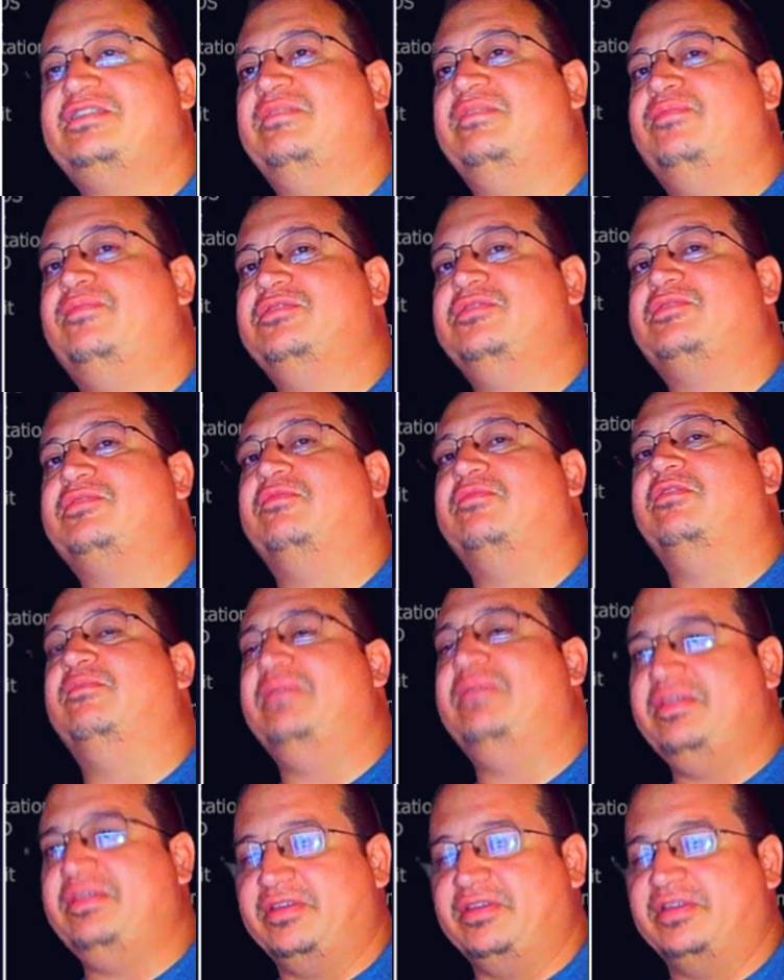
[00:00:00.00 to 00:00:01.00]
input is going to
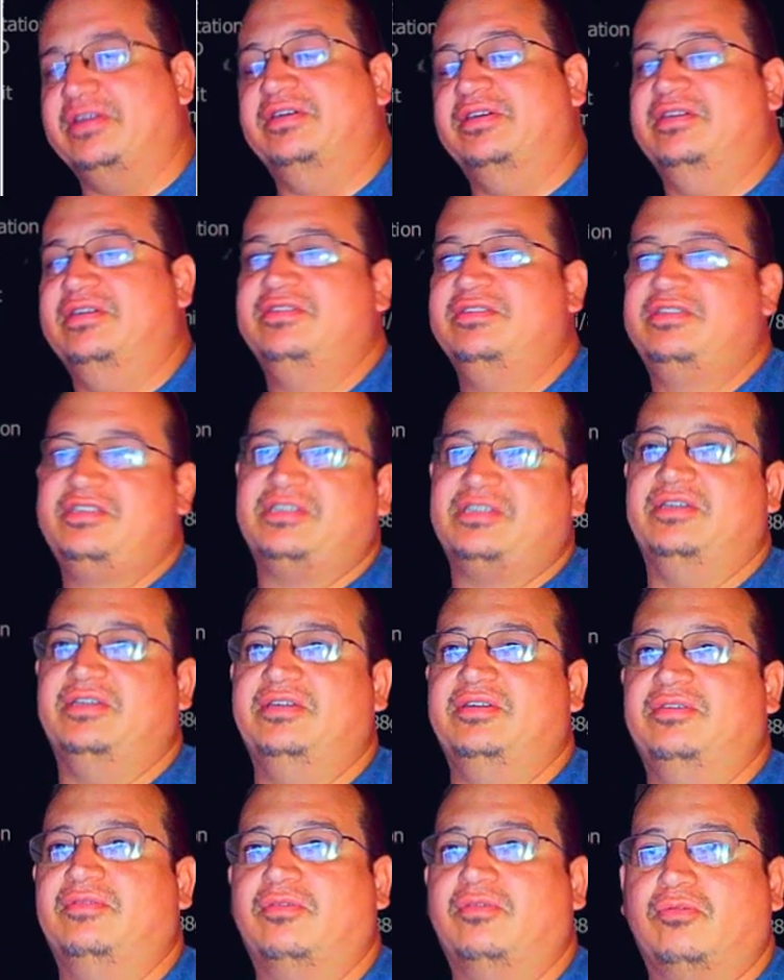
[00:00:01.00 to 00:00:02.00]
be the gun.
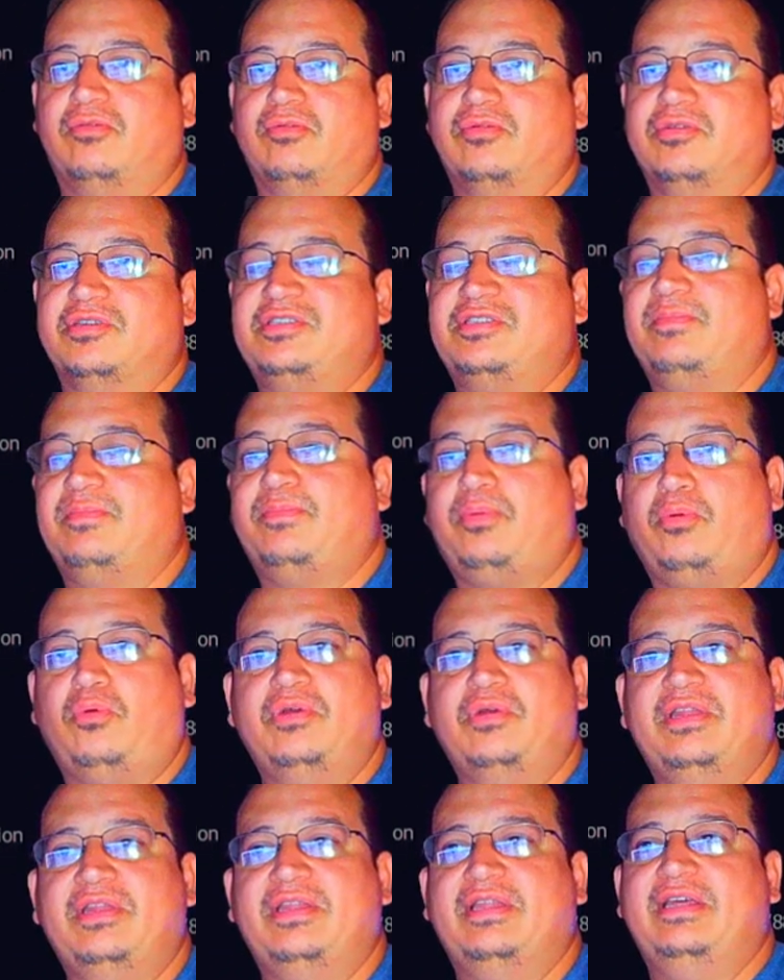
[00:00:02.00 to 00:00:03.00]
So of course,
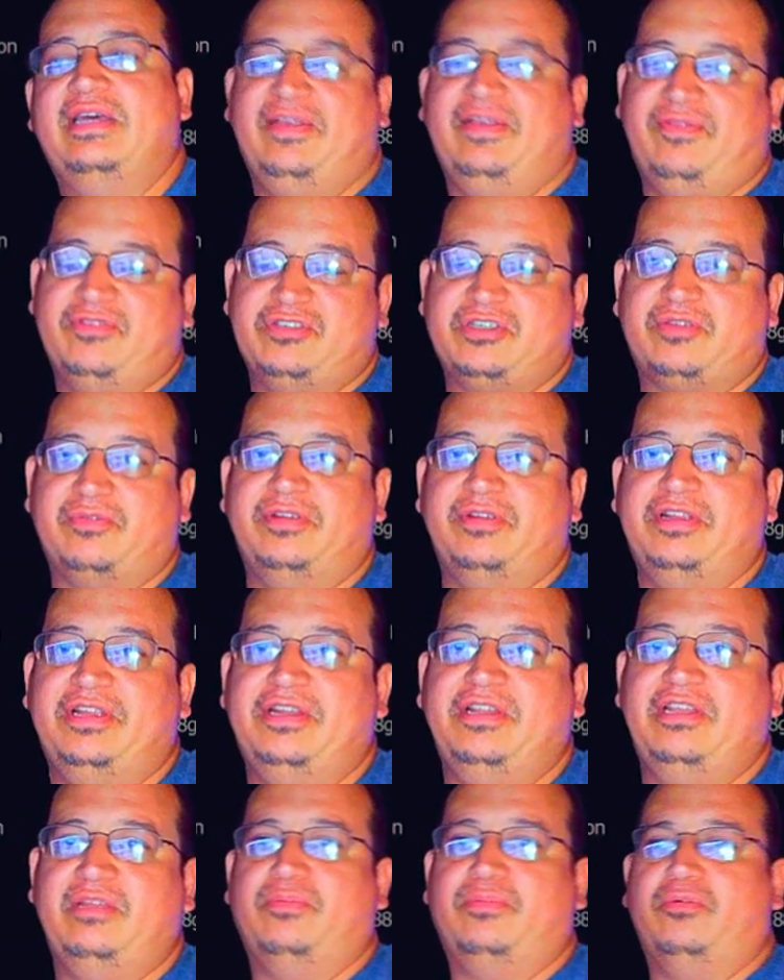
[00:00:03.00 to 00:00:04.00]
point at the screen
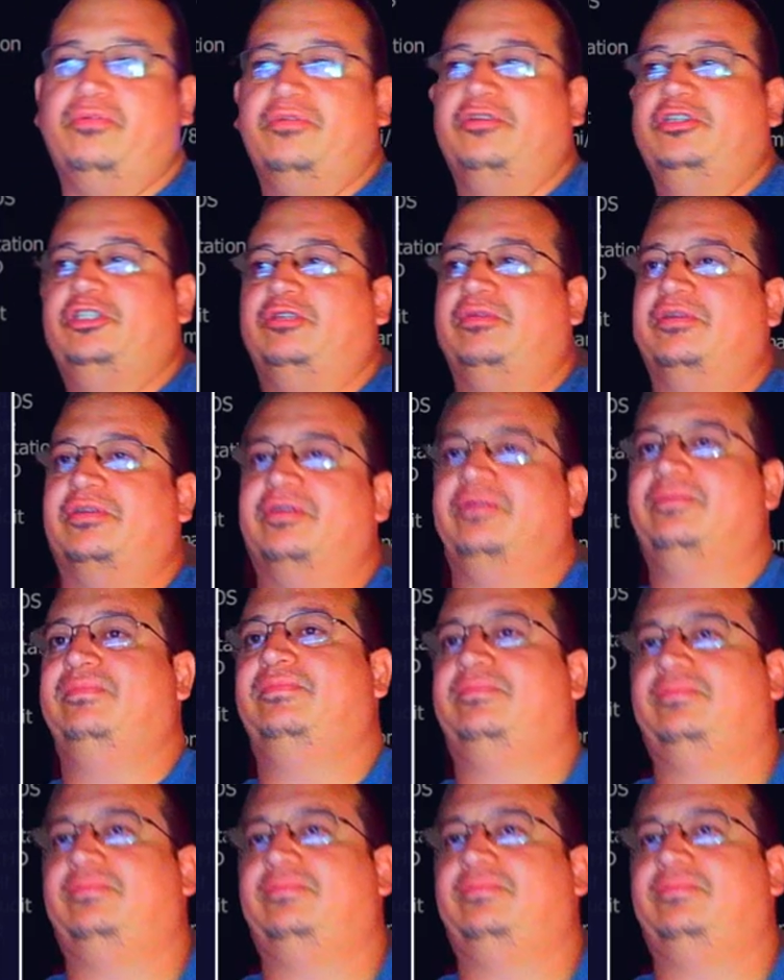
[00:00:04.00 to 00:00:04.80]
and pull your trigger.